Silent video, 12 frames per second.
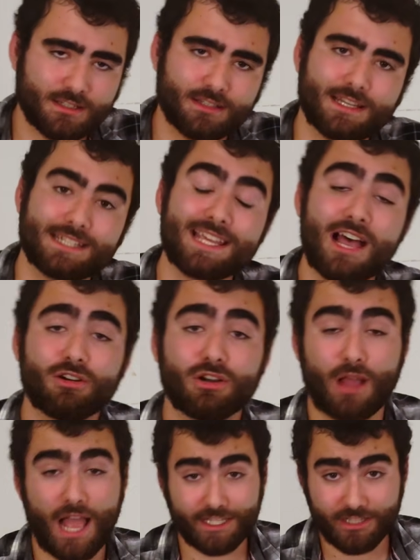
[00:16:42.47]

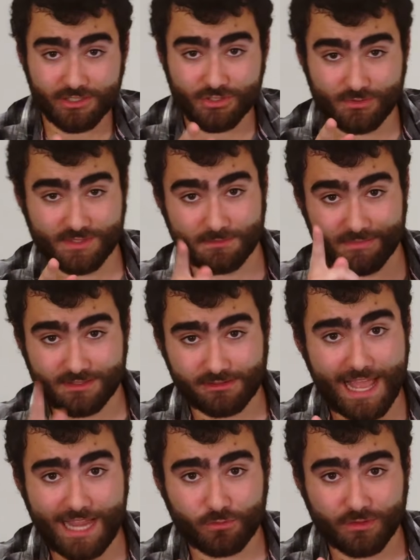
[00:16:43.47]
Italo, I cut you some
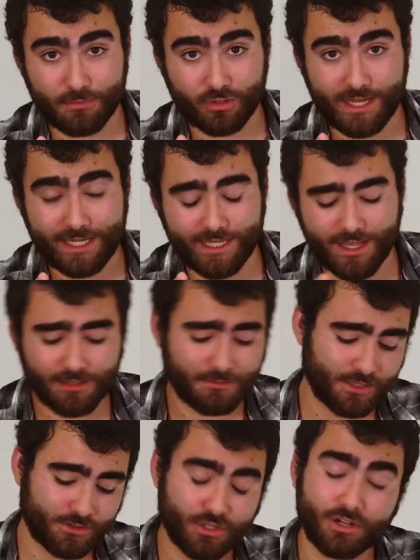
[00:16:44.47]
slack with Melania.
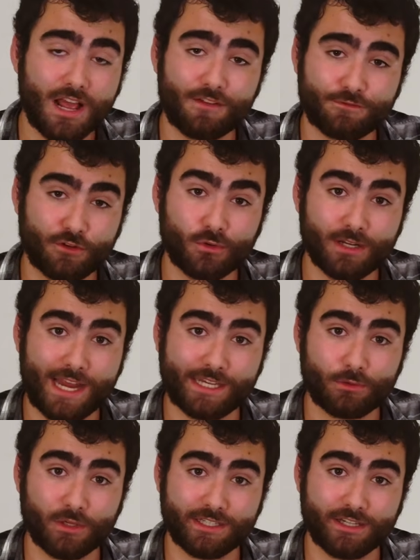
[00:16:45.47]
You're not fooling
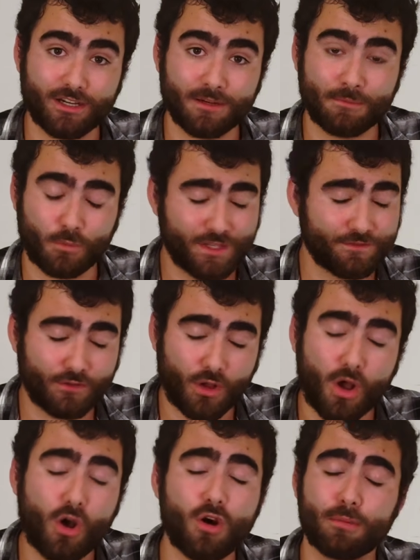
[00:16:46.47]
anyone here. We've
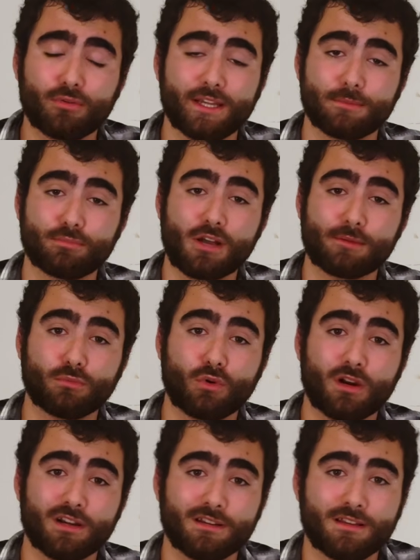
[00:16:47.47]
all played
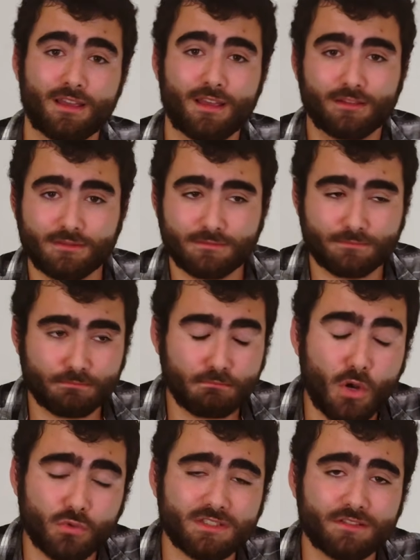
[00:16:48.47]
Bloodborne.
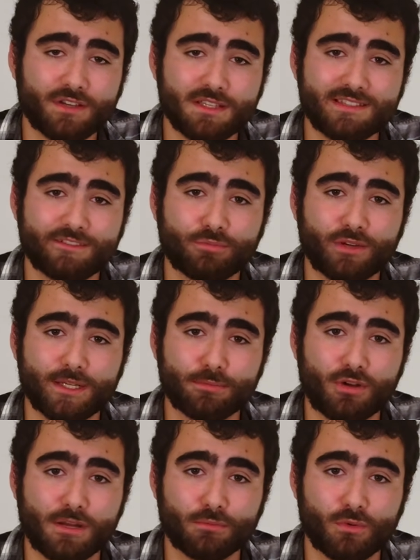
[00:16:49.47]
Most of us have played
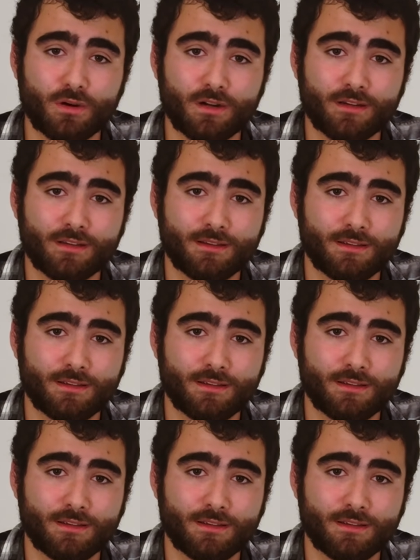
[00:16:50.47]
Bloodborne.